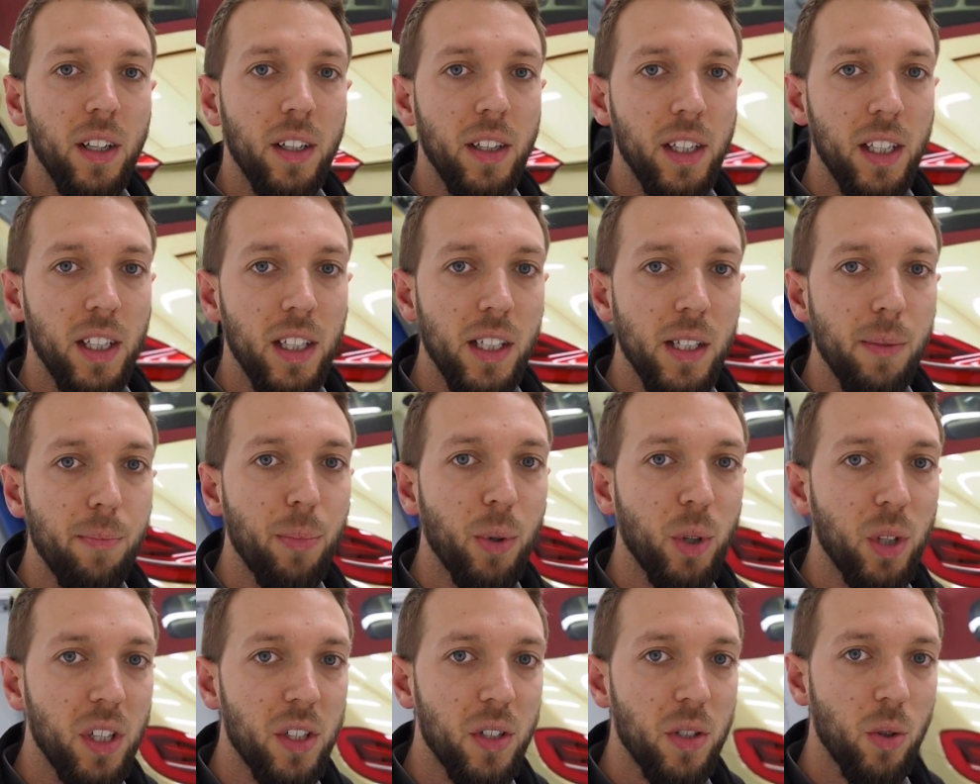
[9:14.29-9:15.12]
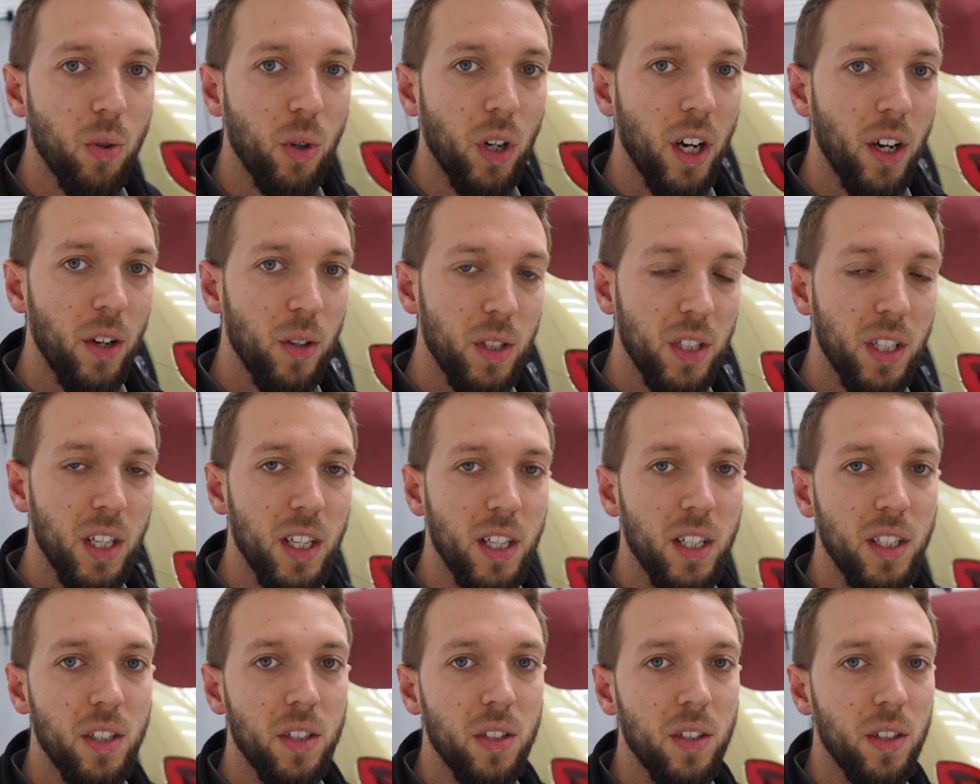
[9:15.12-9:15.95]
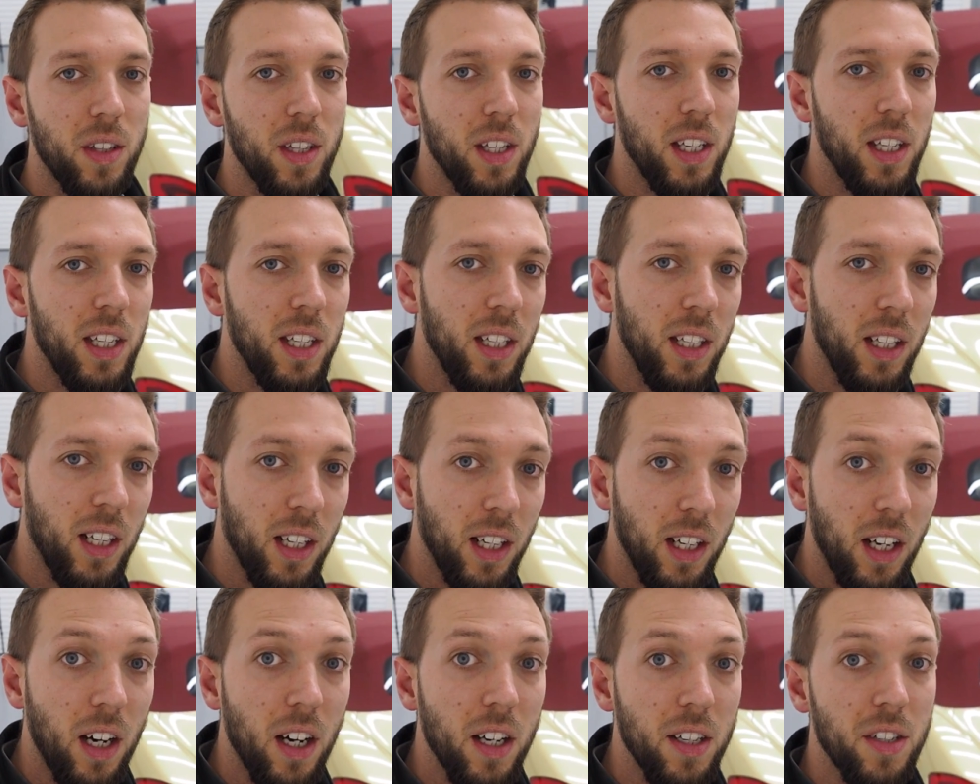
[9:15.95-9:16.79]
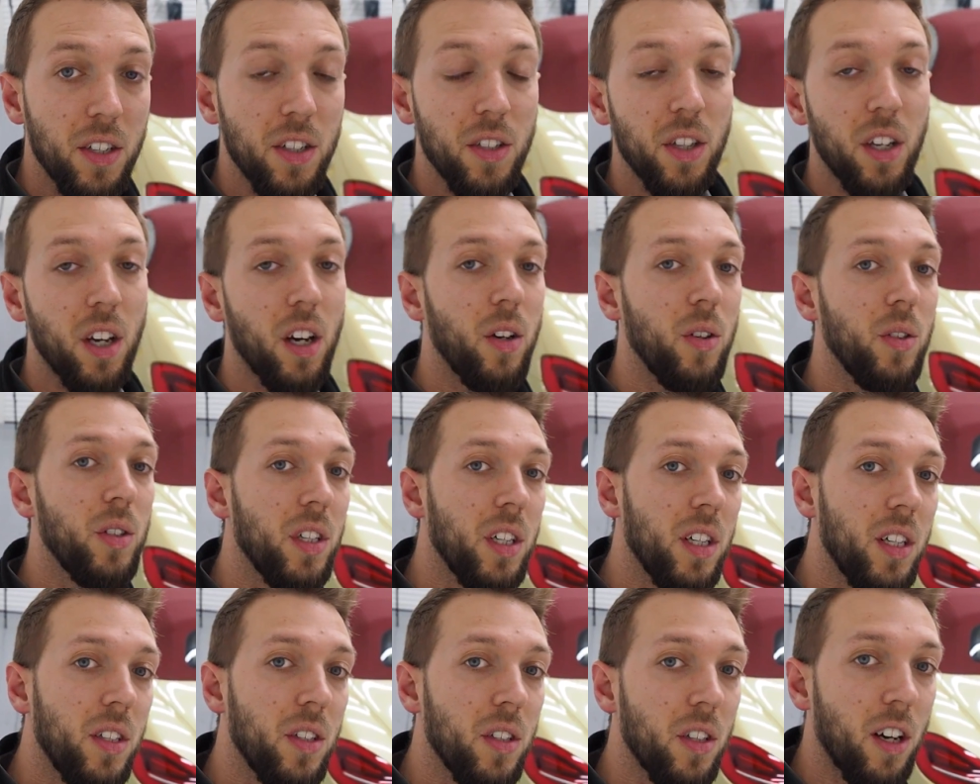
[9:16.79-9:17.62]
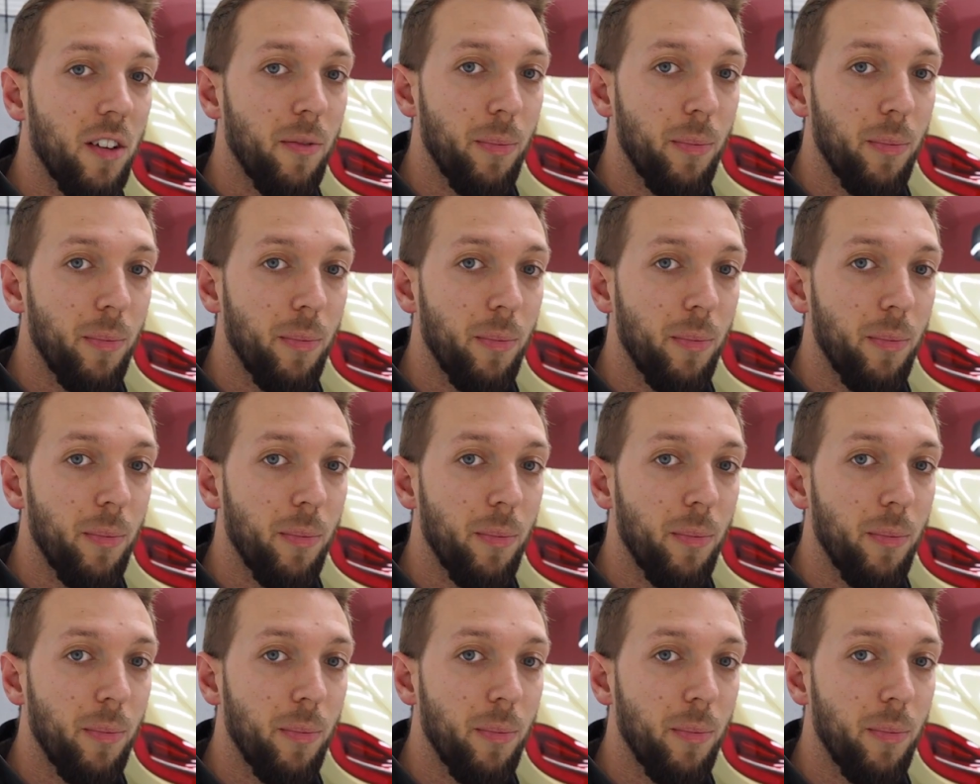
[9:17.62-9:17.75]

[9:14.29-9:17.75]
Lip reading: The body is all coated, the glass is coated.